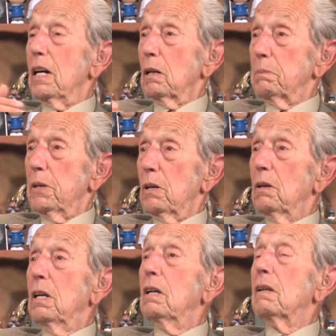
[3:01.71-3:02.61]
help you.
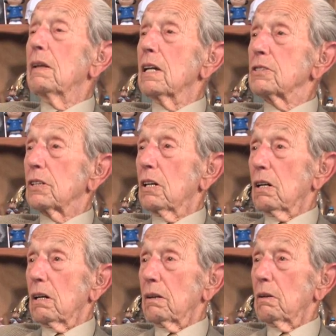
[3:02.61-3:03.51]
And that's
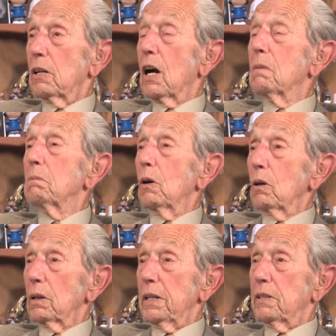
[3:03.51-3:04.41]
God. Come
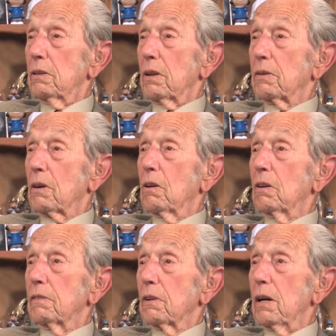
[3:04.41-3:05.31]
boldly to the throne
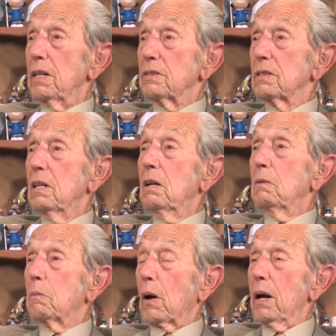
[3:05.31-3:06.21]
of grace.
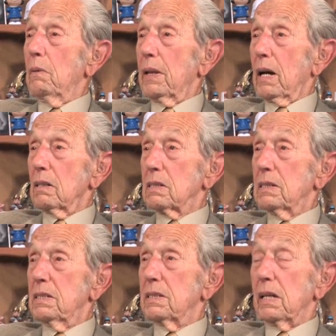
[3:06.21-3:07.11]
Pray without
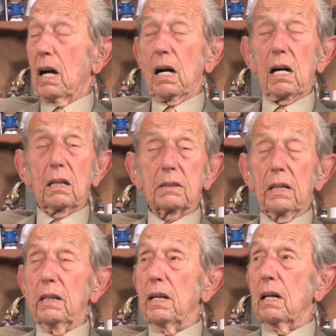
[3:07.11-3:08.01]
ceasing. I'll
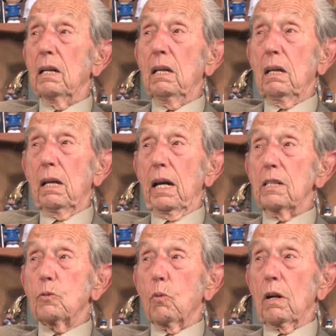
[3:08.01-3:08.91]
tell you,
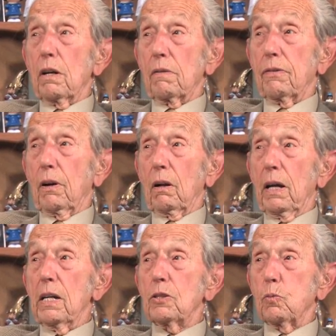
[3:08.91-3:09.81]
it's wonderful.
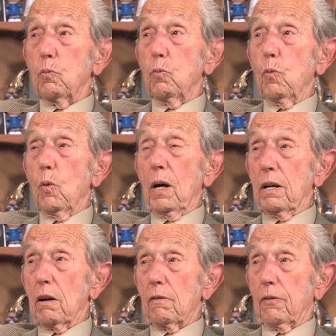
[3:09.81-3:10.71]
It's
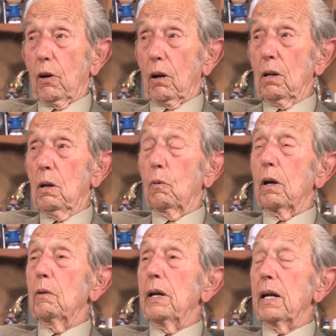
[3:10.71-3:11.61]
wonderful
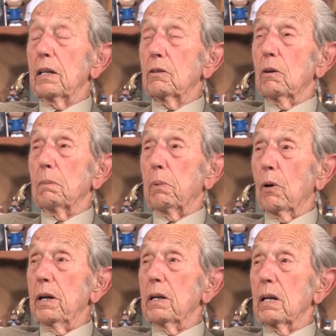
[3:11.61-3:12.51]
when we get to a
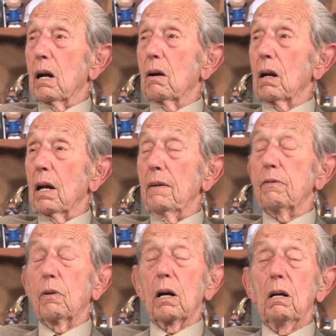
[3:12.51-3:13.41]
point in our
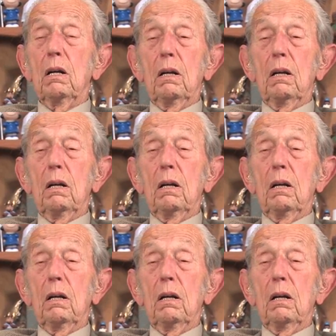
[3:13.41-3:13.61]
life where